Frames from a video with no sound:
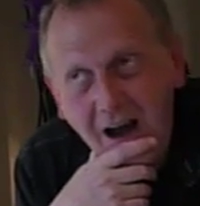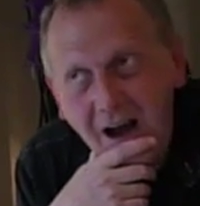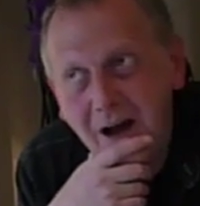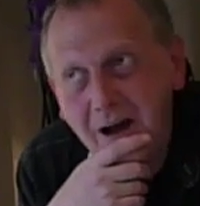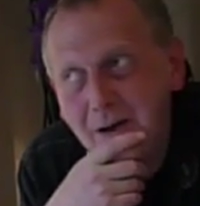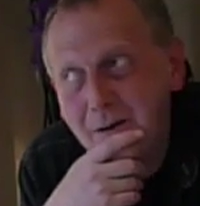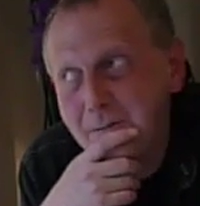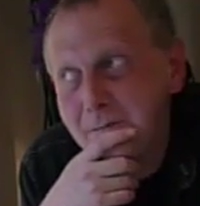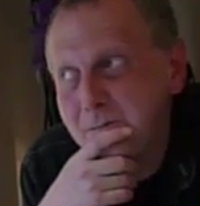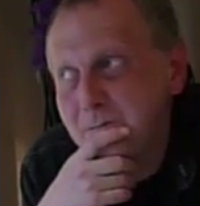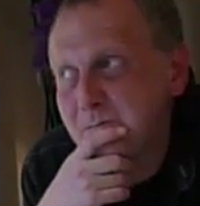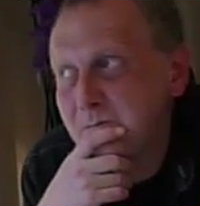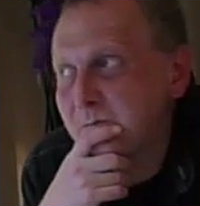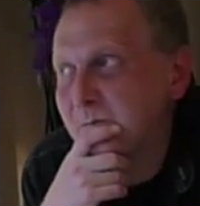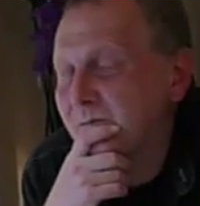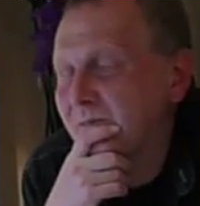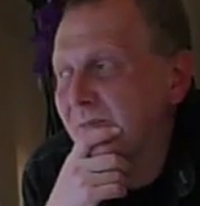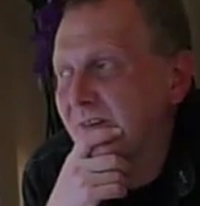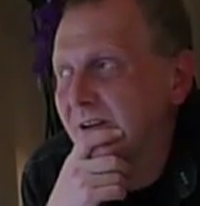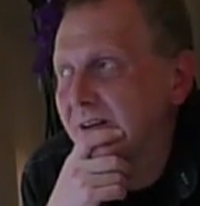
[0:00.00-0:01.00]

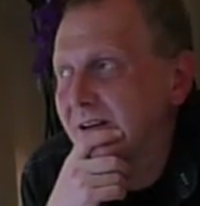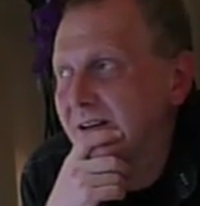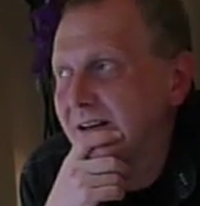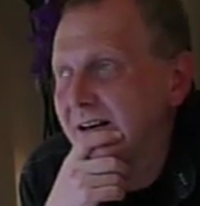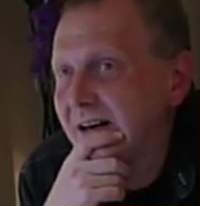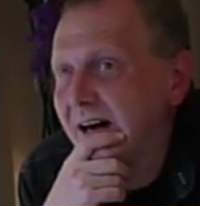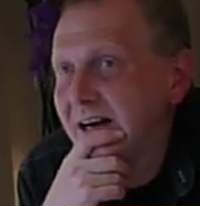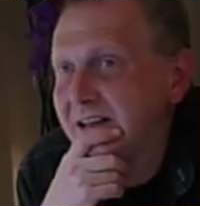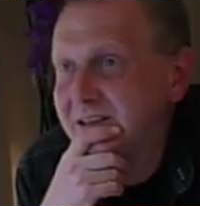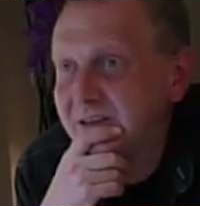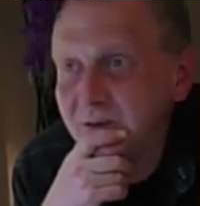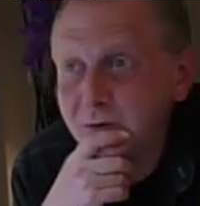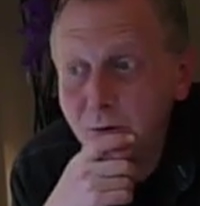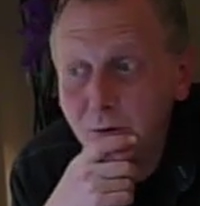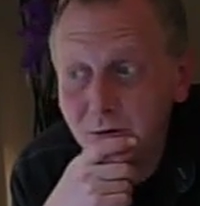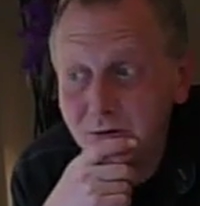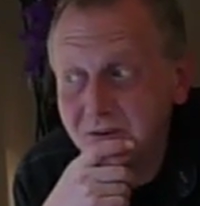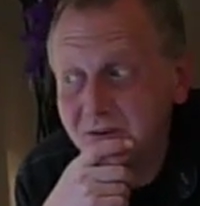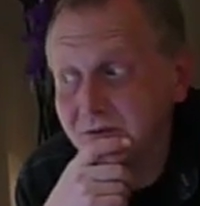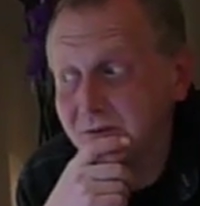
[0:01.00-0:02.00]
I do
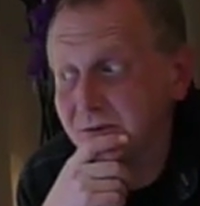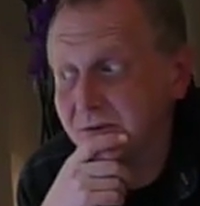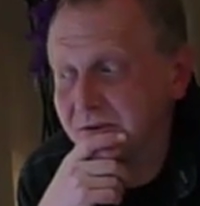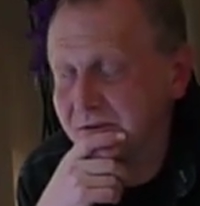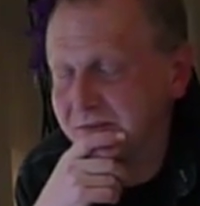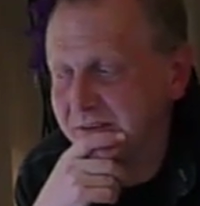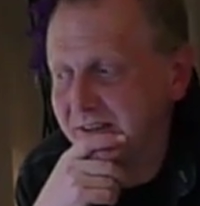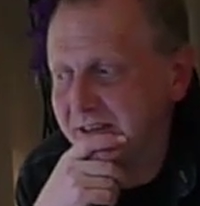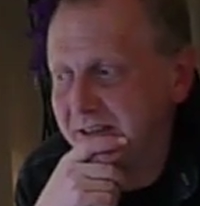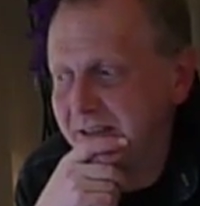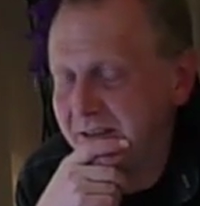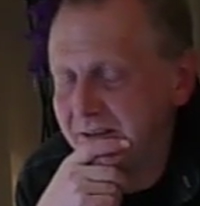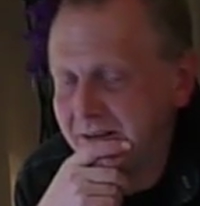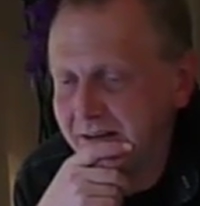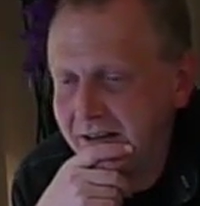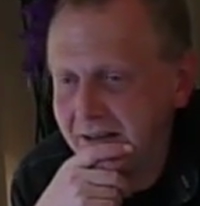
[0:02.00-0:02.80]
all sorts, really.